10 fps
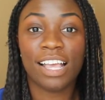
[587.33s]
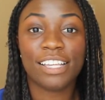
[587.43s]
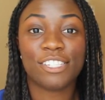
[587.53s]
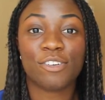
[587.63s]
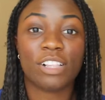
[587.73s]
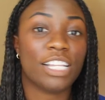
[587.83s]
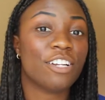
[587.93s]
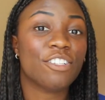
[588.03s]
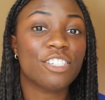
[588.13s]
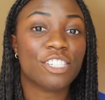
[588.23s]
So
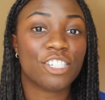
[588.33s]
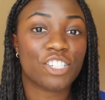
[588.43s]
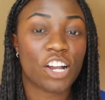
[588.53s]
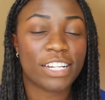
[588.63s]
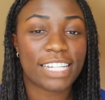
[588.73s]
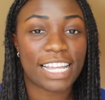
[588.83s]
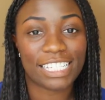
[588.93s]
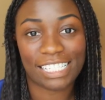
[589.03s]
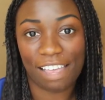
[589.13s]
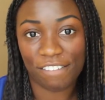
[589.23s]
clinicals start
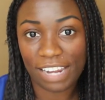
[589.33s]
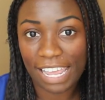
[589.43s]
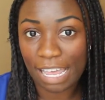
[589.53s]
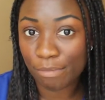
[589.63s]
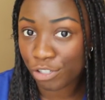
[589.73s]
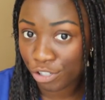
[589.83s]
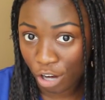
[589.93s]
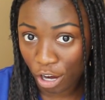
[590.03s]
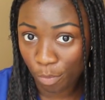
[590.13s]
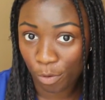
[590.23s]
at 7 a.m.
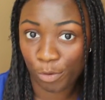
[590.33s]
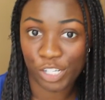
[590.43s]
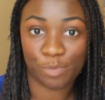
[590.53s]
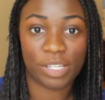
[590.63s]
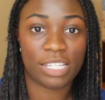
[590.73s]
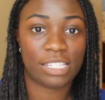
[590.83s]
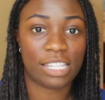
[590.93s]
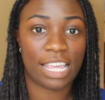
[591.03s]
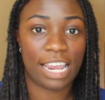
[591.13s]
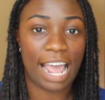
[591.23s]
sharp, which means
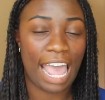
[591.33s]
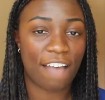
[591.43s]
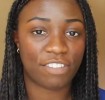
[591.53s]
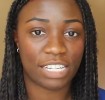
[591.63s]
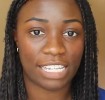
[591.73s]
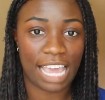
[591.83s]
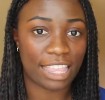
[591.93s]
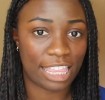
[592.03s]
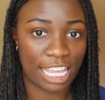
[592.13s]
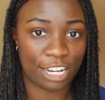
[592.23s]
that I have to
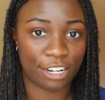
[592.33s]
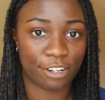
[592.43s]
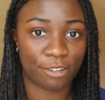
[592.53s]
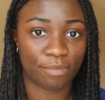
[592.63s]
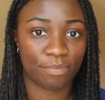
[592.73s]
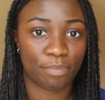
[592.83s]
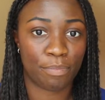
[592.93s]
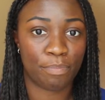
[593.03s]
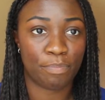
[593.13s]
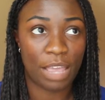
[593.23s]
get there
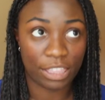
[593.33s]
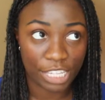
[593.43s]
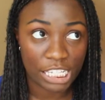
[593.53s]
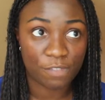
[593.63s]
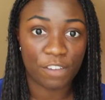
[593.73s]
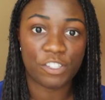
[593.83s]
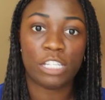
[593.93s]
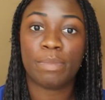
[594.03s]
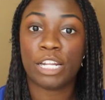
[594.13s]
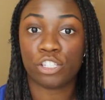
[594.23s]
at least
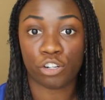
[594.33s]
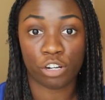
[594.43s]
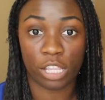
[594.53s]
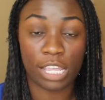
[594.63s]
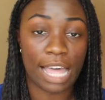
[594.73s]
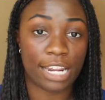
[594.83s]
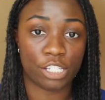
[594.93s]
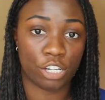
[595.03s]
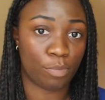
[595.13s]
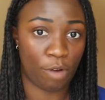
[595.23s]
15 minutes early. That
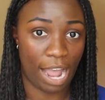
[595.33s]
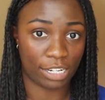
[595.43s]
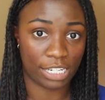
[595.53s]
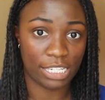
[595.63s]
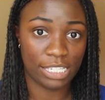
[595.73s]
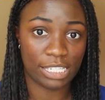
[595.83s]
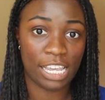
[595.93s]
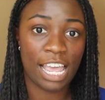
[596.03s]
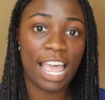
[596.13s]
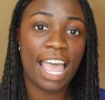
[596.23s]
is good practice
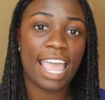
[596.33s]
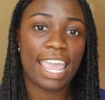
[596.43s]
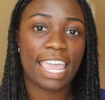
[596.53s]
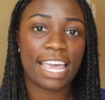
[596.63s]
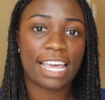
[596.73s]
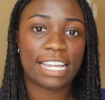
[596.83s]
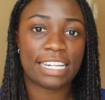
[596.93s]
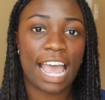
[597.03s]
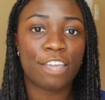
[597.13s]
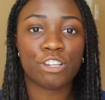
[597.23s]

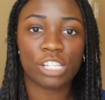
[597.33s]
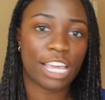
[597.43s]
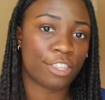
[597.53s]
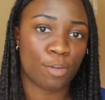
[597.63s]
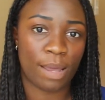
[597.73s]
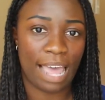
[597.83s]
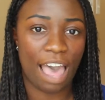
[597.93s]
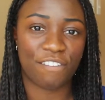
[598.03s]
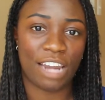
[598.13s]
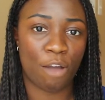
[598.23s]
and I usually get there about
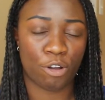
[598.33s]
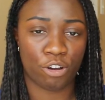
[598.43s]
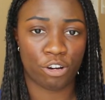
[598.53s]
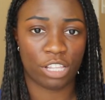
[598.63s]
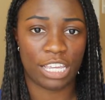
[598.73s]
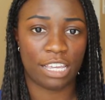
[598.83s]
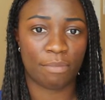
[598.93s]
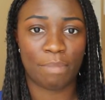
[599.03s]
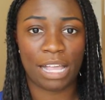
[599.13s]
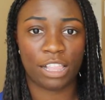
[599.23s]
half an hour early.
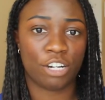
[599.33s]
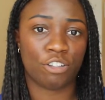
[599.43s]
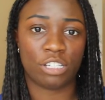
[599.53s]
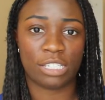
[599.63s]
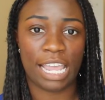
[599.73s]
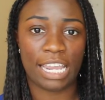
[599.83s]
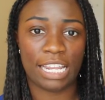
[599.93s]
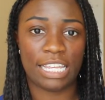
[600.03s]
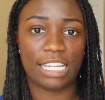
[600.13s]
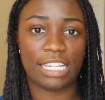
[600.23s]
My clinical
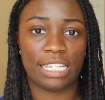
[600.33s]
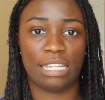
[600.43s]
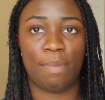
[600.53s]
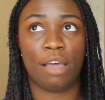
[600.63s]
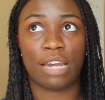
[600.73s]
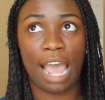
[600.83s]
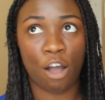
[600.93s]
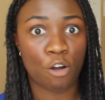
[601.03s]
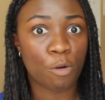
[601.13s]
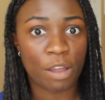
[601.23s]
site is about an
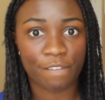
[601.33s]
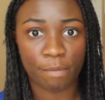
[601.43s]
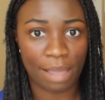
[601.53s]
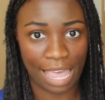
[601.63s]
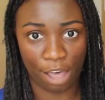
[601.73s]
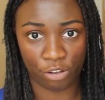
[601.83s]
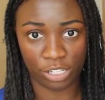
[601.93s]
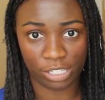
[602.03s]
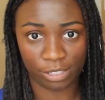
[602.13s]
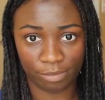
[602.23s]
hour away from my
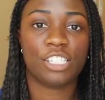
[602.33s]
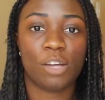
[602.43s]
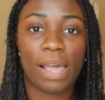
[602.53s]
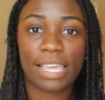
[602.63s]
house. So I